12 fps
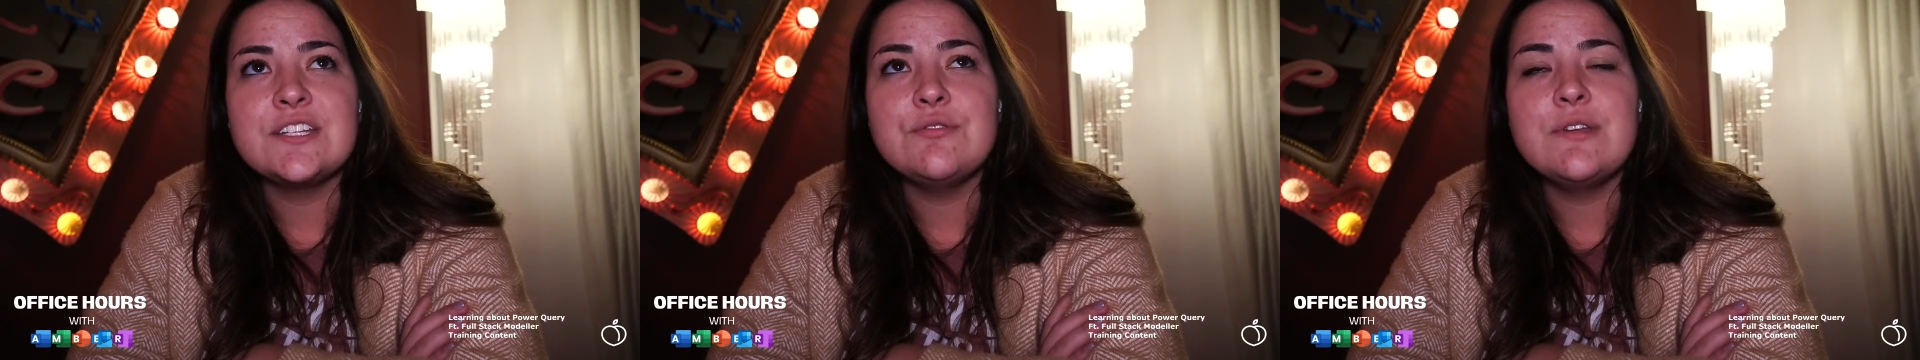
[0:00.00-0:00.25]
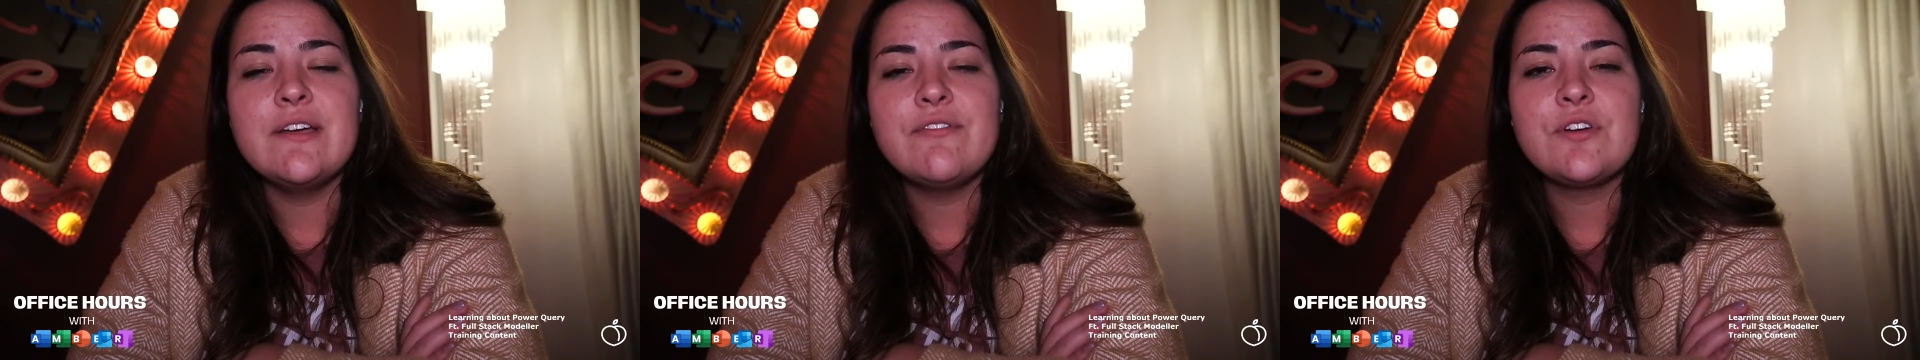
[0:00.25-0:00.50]
you'd
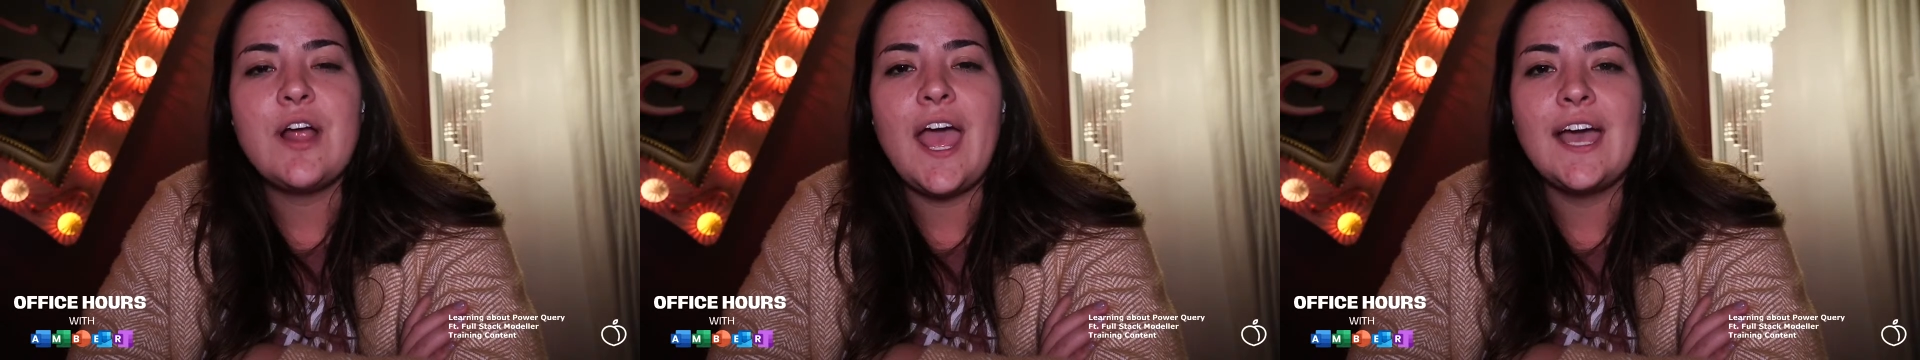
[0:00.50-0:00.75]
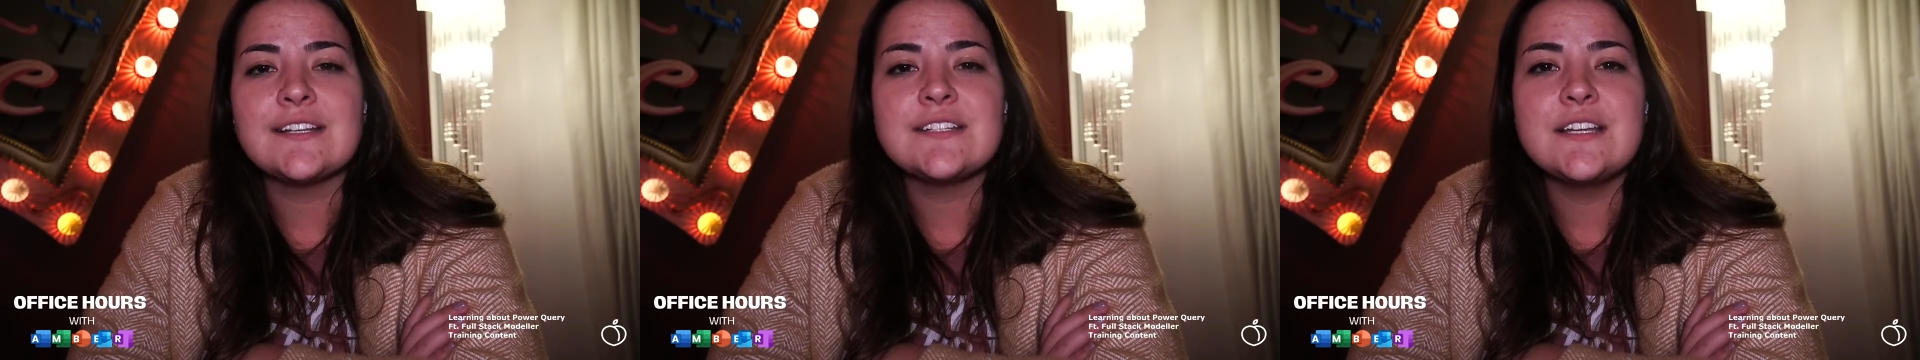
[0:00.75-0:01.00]
never
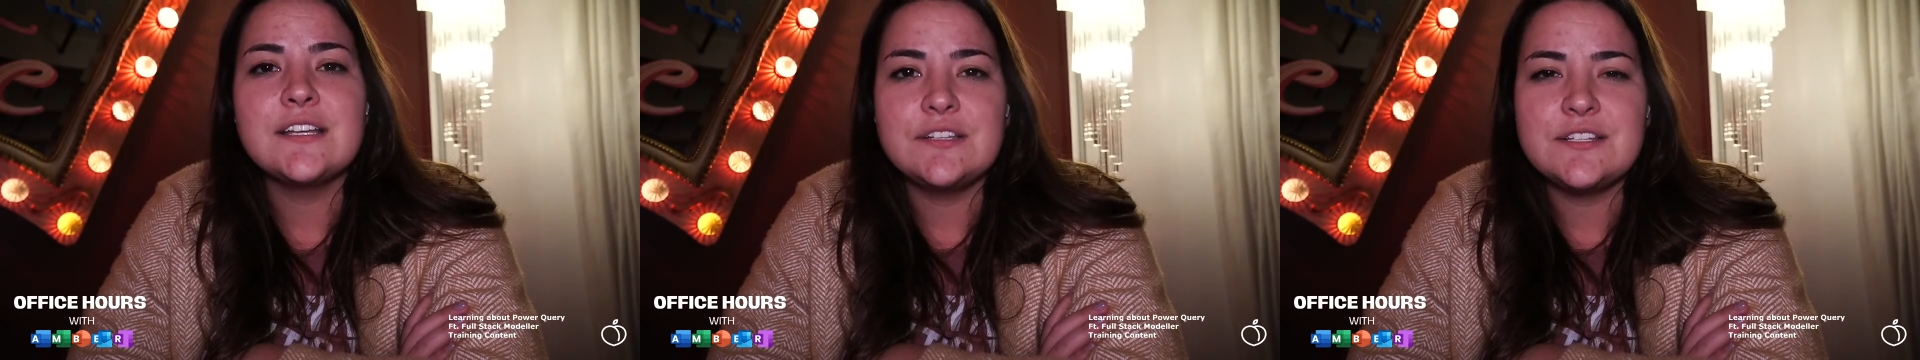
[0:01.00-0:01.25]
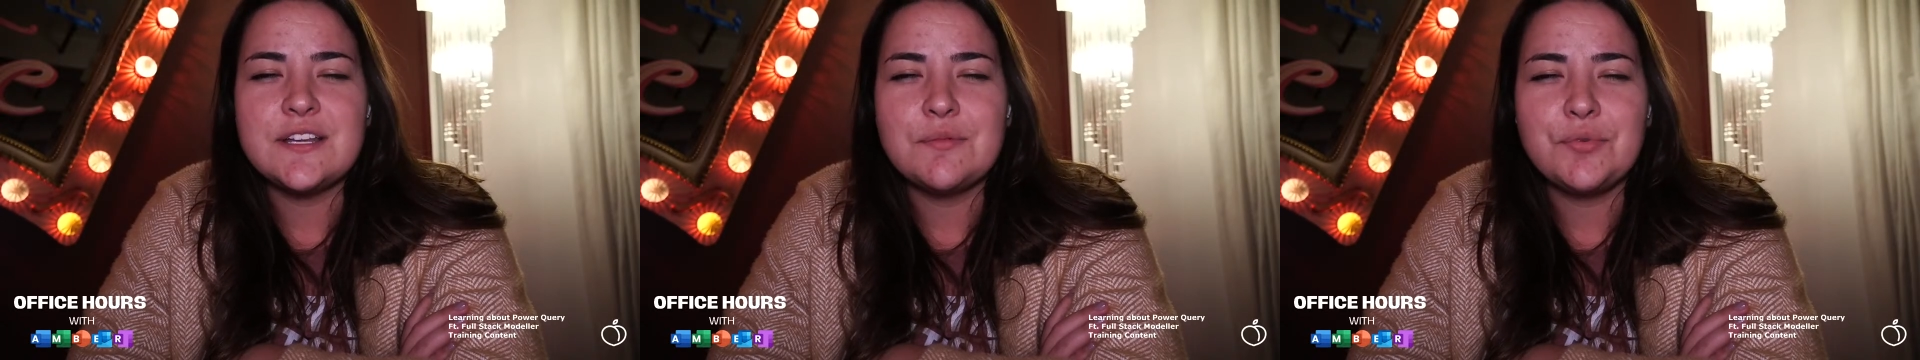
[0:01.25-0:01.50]
accidentally
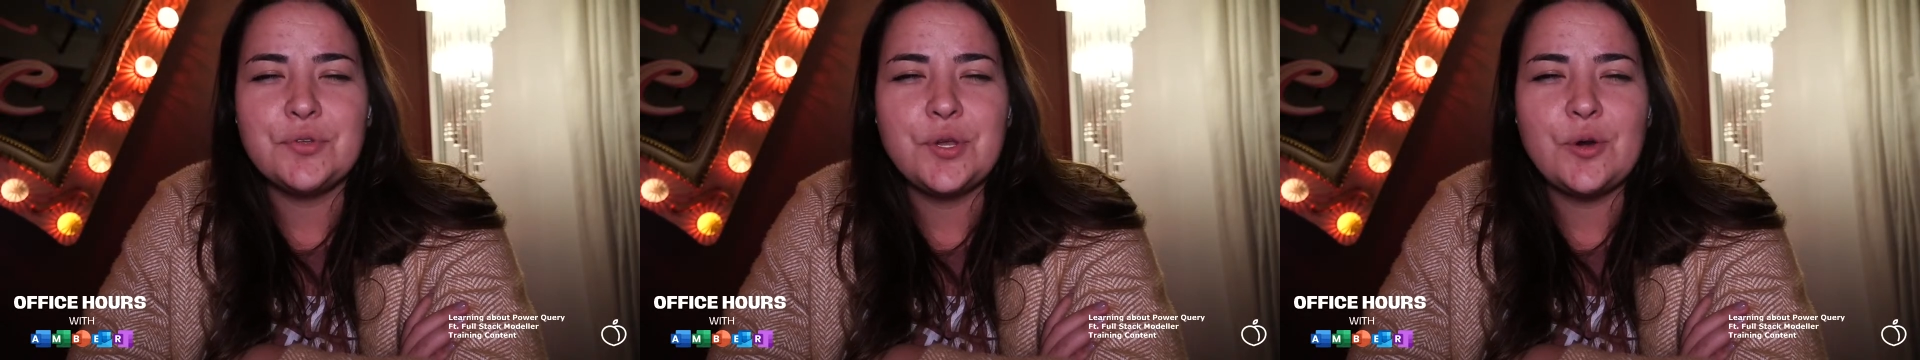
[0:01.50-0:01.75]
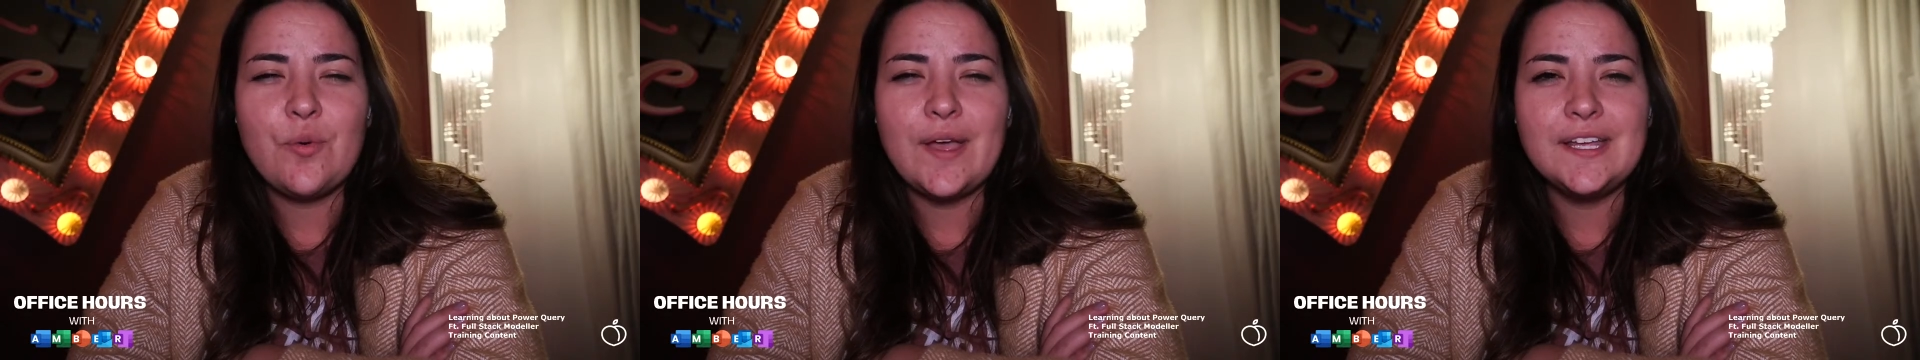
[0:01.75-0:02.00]
stumble
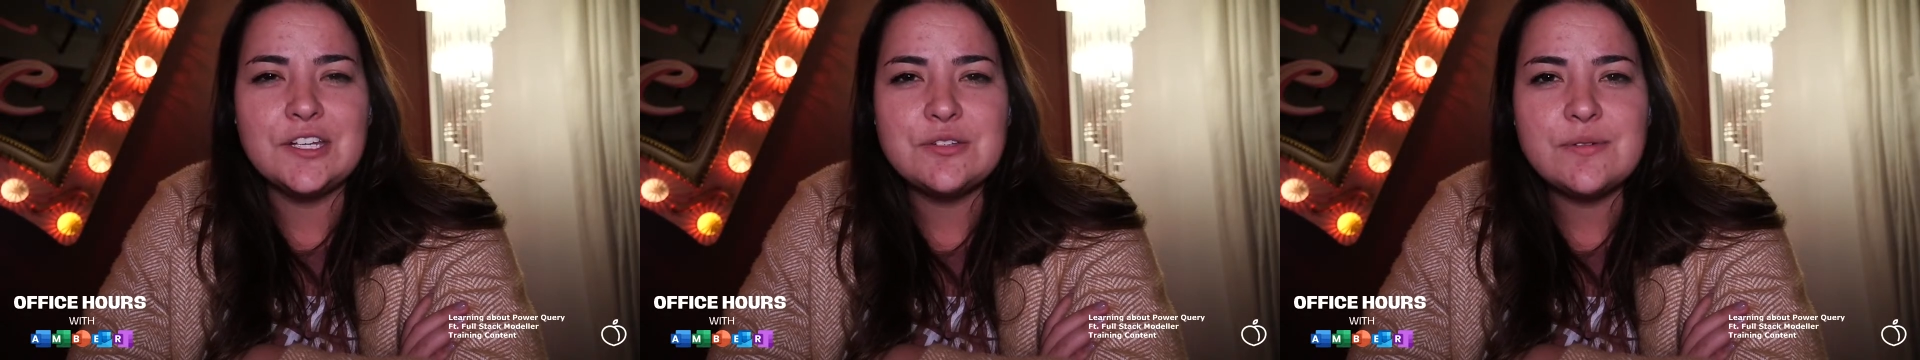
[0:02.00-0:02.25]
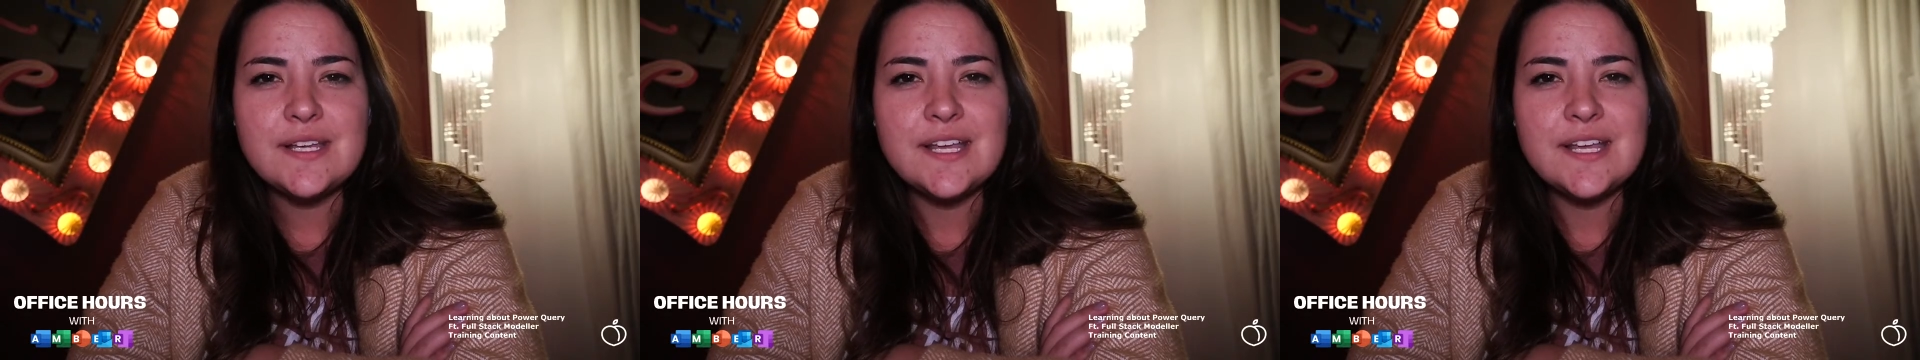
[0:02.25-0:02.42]
your way into it.